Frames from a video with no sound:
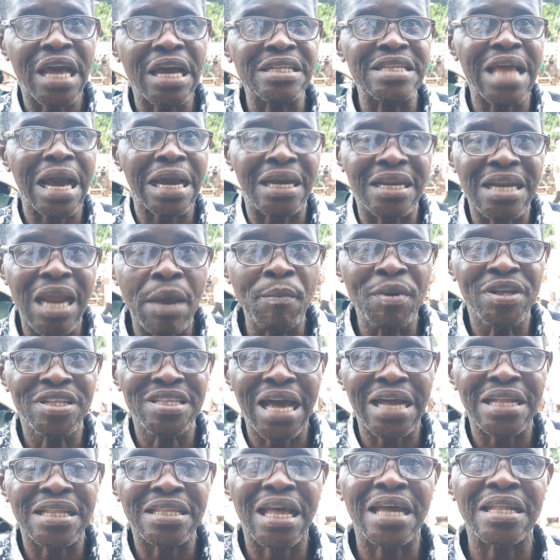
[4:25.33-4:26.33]
they are
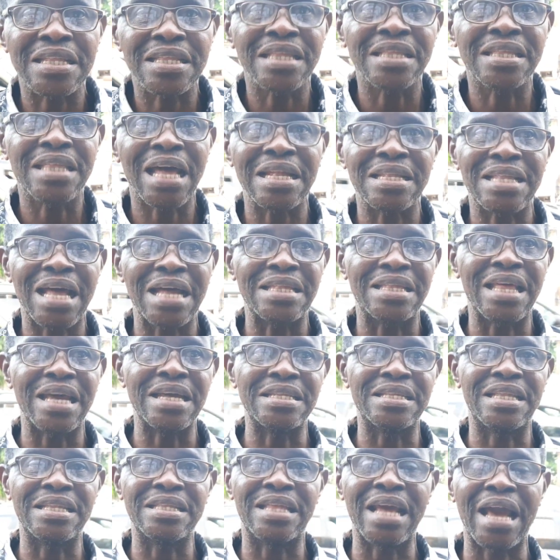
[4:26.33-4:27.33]
claiming that
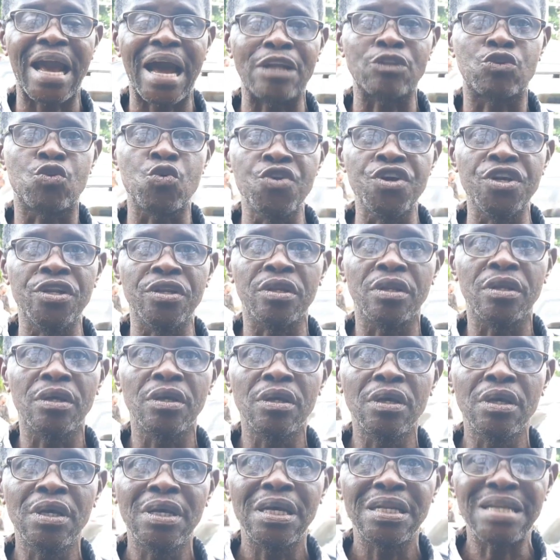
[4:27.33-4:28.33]
they are doing.
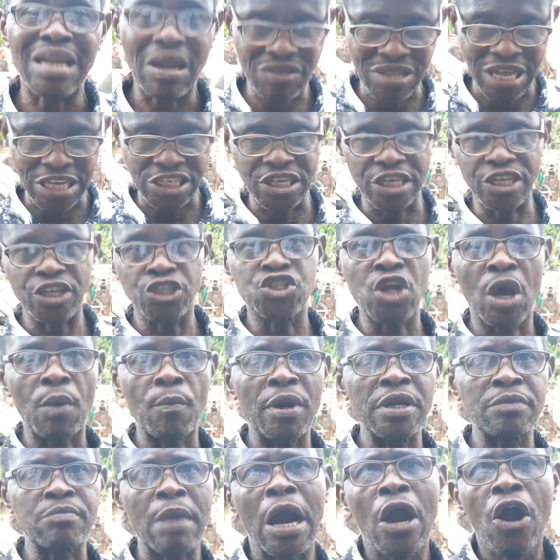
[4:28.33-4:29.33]
Now they are challenging
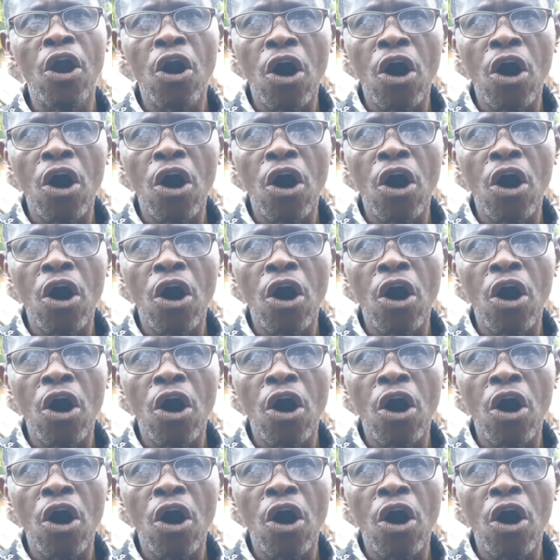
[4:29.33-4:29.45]
someone.